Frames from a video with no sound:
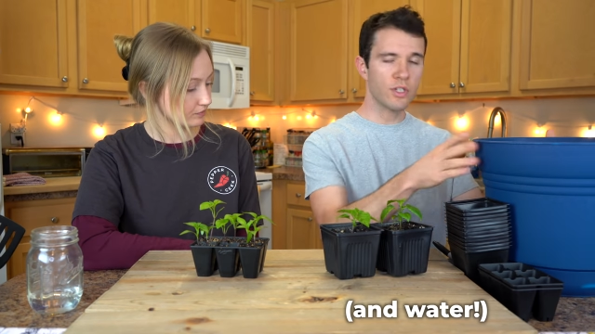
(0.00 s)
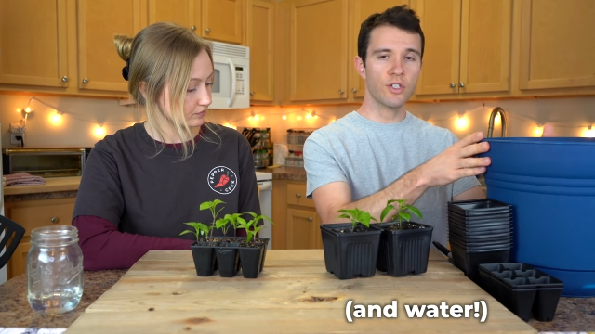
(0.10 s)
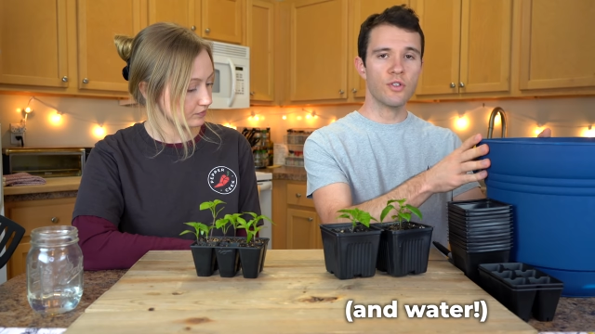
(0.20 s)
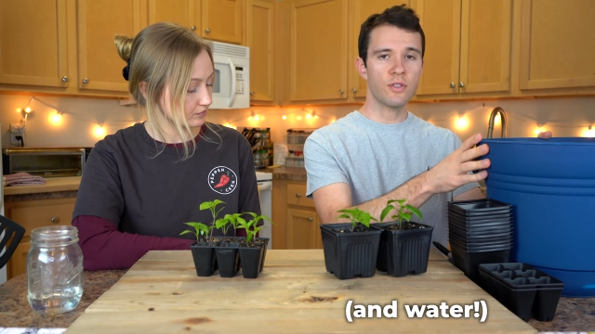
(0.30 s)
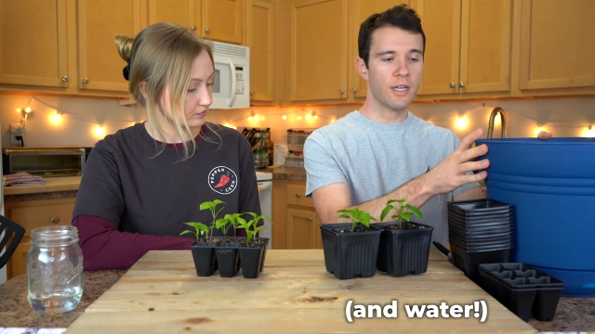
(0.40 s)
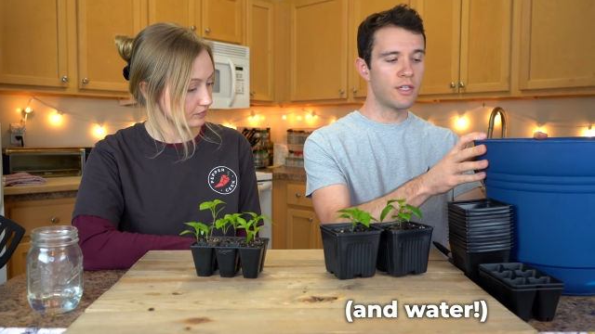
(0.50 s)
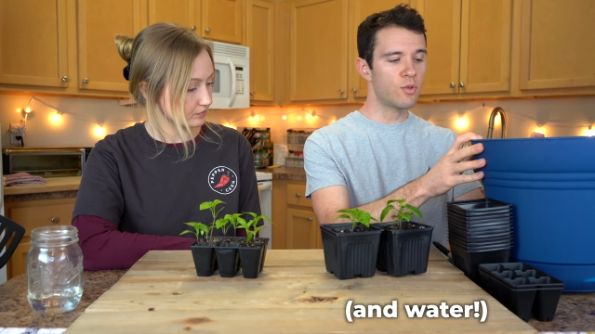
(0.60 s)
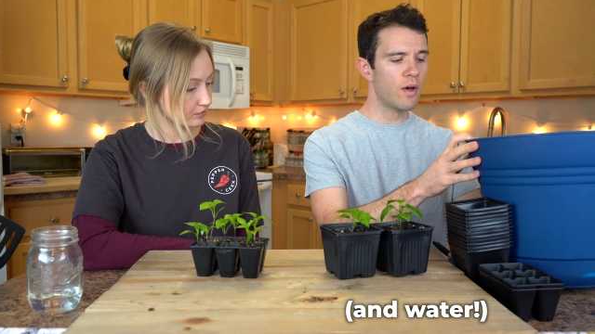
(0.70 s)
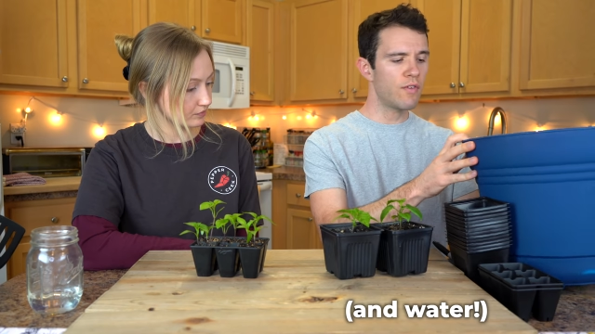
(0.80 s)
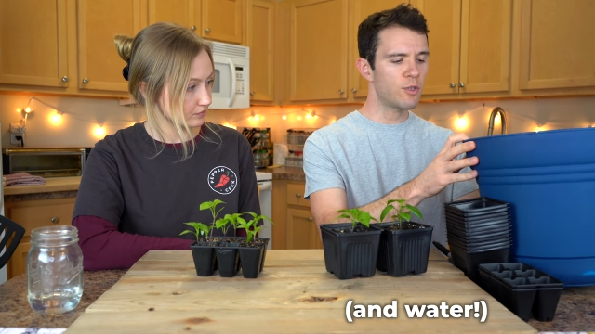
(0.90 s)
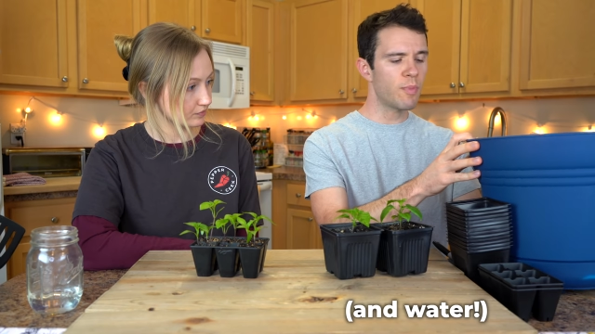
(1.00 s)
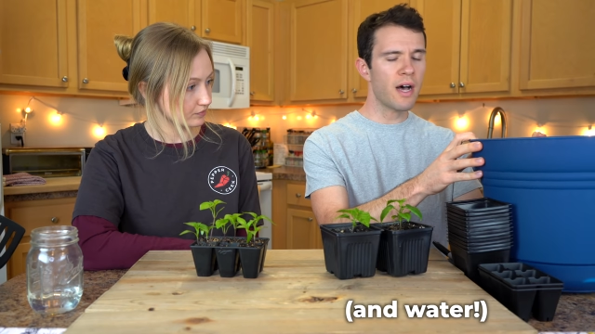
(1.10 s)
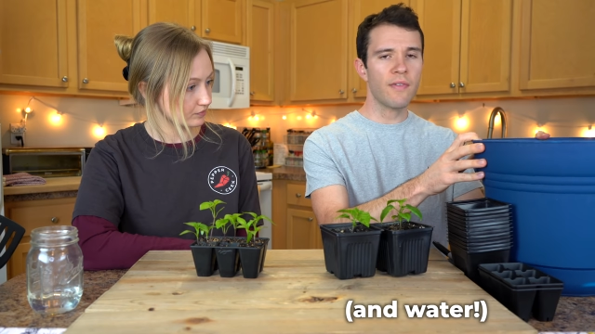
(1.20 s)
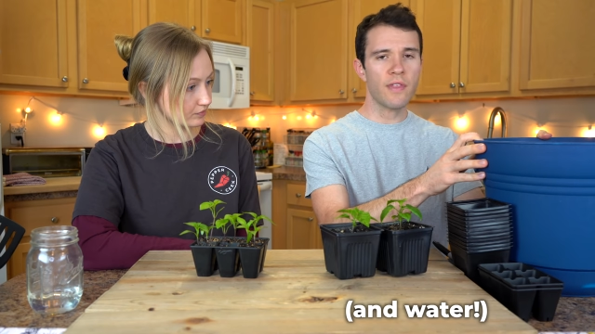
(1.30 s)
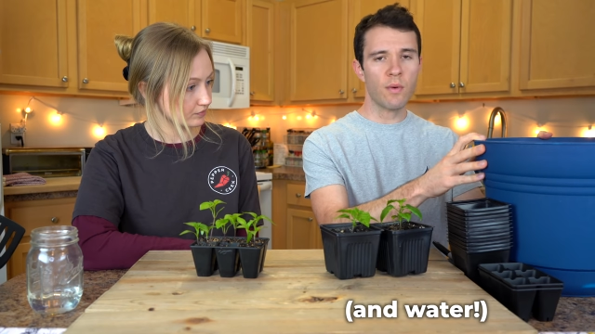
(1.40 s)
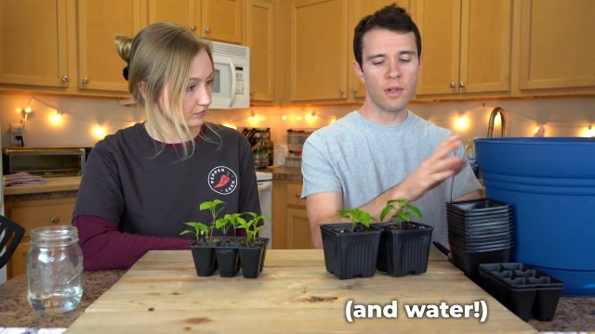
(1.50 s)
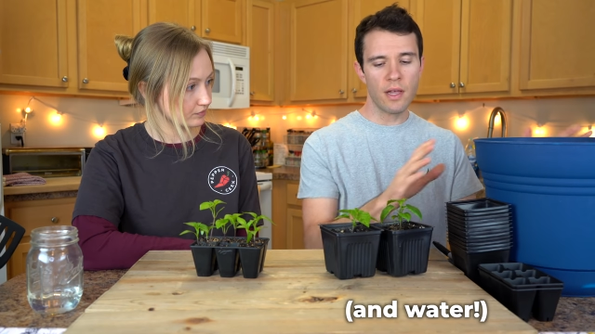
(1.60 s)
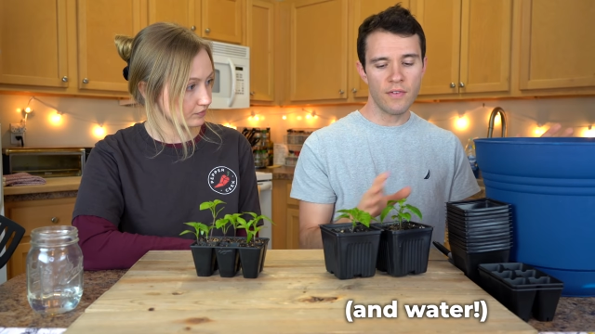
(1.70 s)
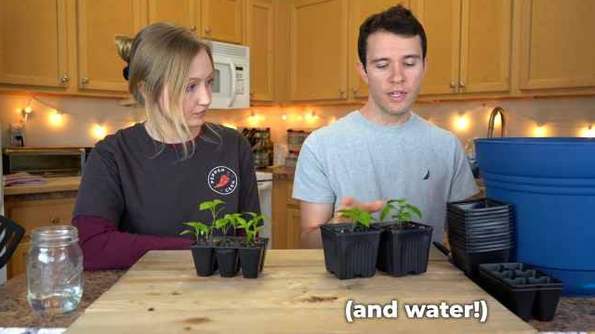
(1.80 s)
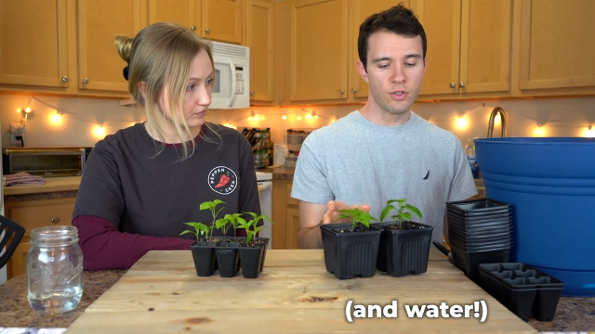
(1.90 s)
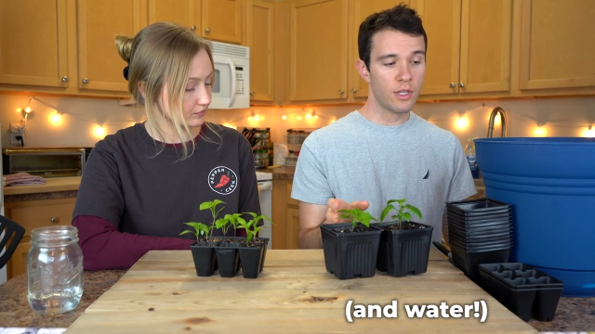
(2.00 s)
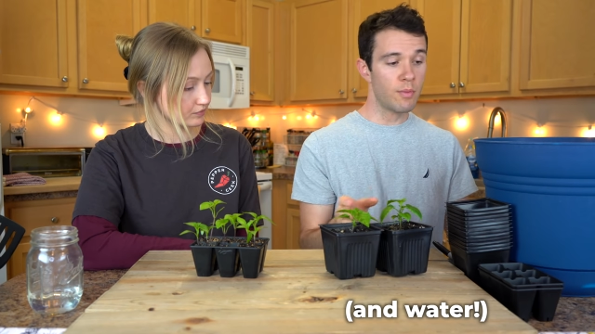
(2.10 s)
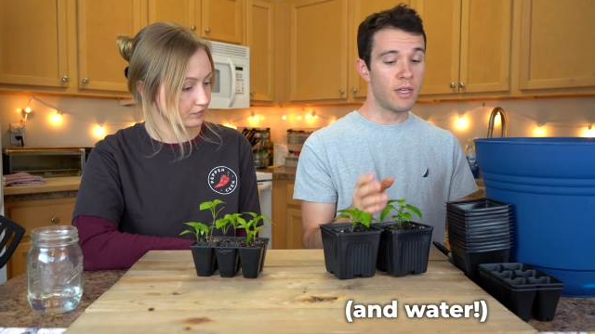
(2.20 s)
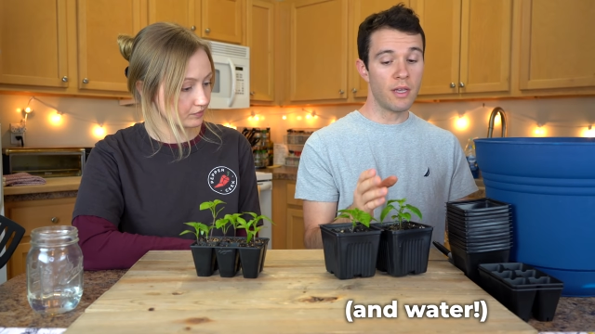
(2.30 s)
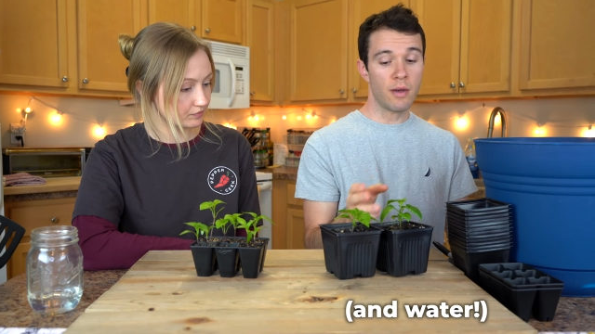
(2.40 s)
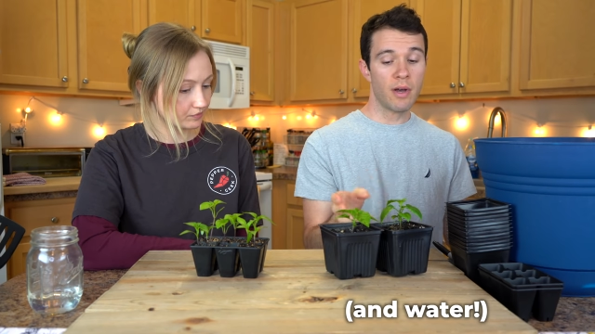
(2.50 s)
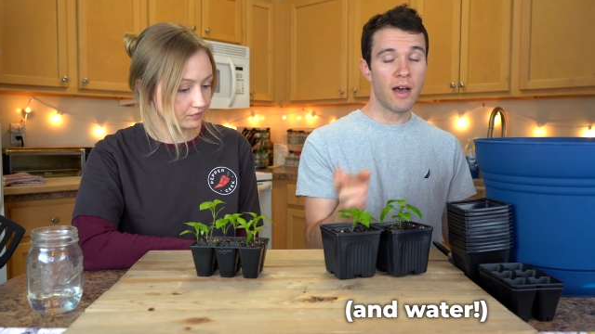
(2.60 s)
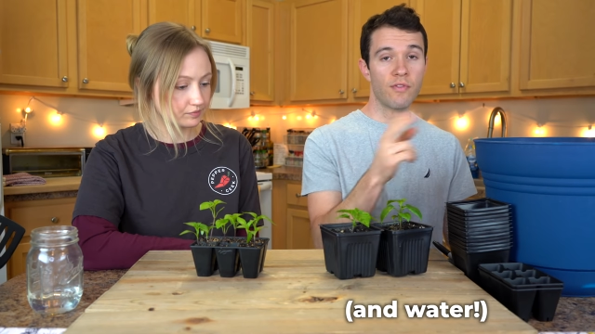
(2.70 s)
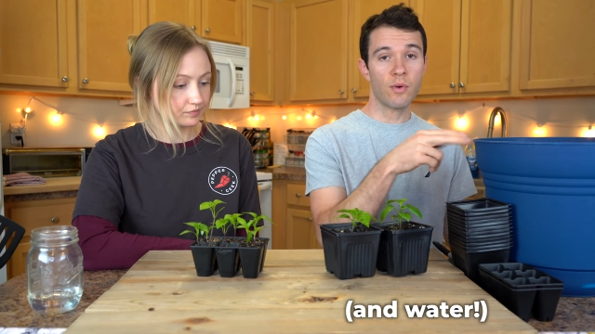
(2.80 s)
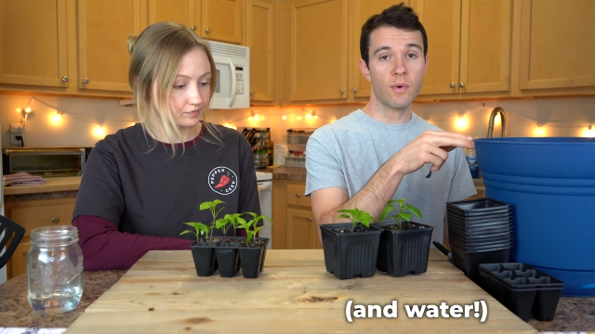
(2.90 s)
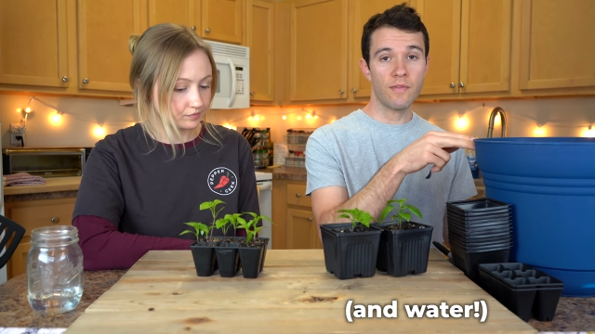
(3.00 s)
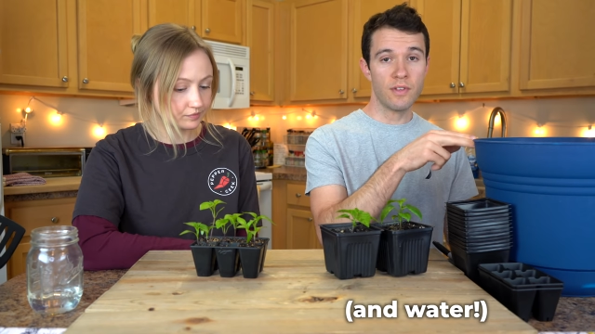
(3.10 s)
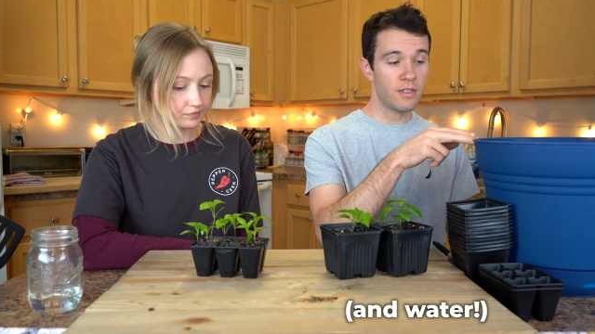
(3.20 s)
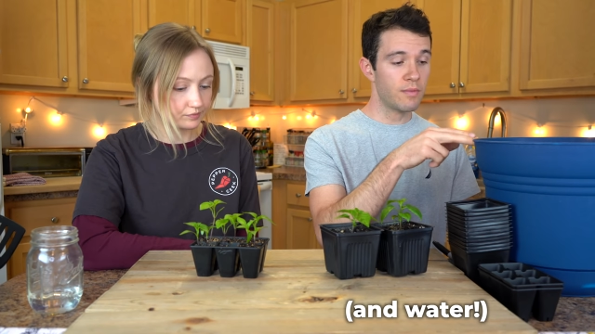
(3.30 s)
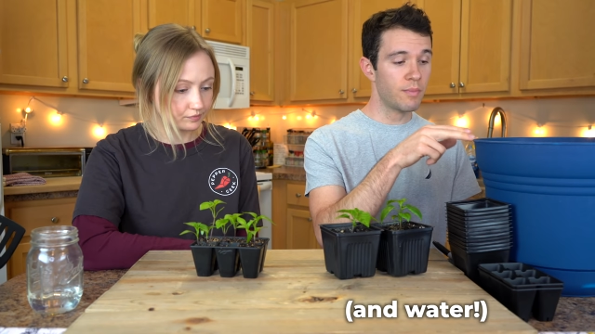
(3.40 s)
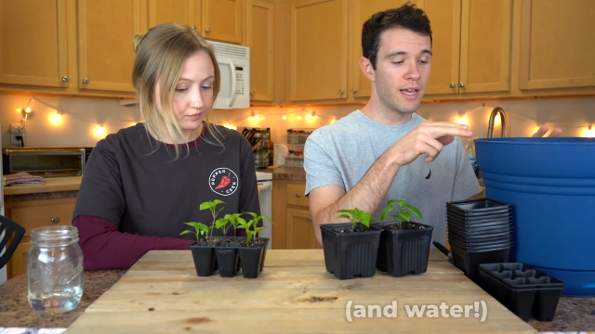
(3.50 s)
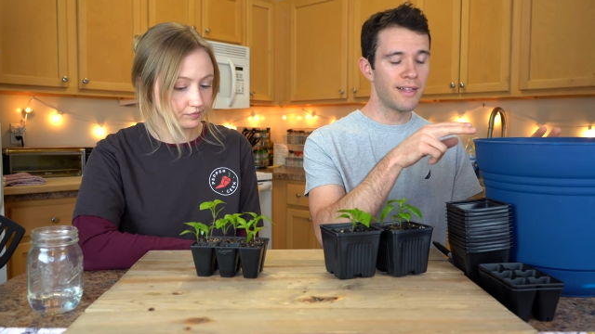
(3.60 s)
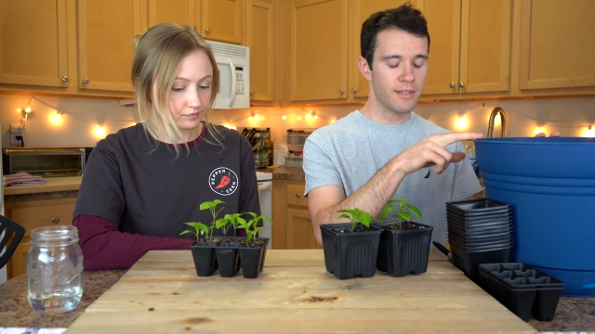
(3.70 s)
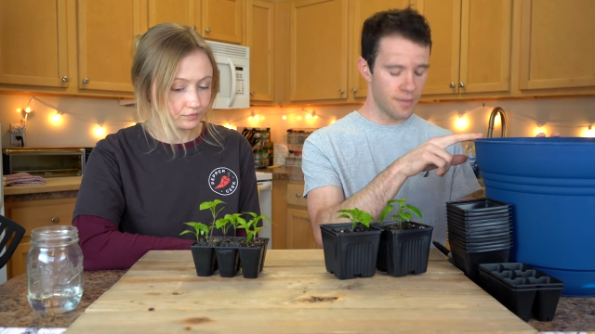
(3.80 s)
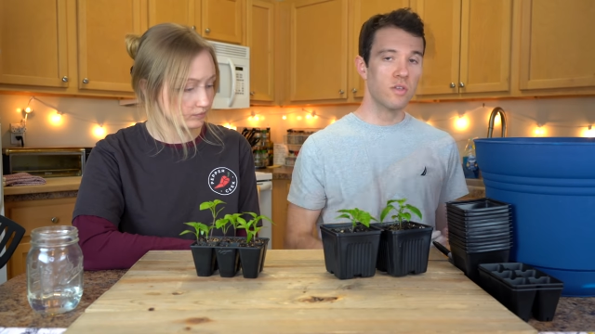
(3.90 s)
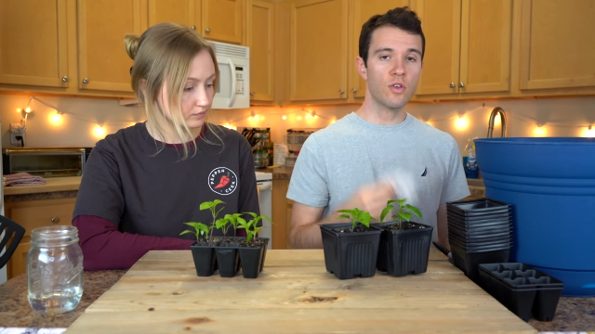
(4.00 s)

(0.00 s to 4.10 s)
Speaker 1: We're just using a 12-inch pot that will eventually be a pot for one of these plants.